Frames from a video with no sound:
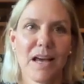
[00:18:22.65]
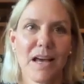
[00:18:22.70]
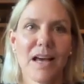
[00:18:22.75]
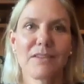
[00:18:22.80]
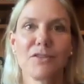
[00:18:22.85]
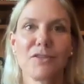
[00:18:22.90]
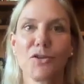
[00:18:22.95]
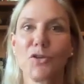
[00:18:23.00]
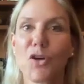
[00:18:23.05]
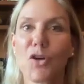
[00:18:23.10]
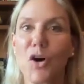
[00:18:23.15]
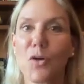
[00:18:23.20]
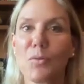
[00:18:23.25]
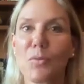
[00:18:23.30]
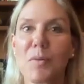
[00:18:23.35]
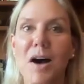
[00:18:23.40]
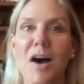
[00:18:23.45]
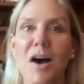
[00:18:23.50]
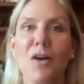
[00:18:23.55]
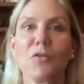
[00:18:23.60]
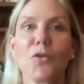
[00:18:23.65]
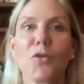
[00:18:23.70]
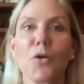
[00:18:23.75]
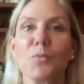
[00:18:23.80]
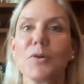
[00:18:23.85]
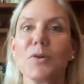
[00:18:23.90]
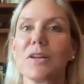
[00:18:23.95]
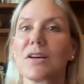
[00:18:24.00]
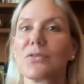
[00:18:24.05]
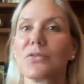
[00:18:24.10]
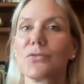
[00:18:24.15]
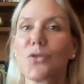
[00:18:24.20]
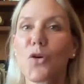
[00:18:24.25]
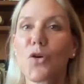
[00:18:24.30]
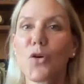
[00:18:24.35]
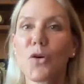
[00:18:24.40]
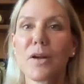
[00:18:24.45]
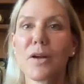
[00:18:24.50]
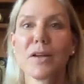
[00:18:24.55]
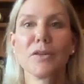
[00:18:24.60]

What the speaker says: As you know, Formula 4 is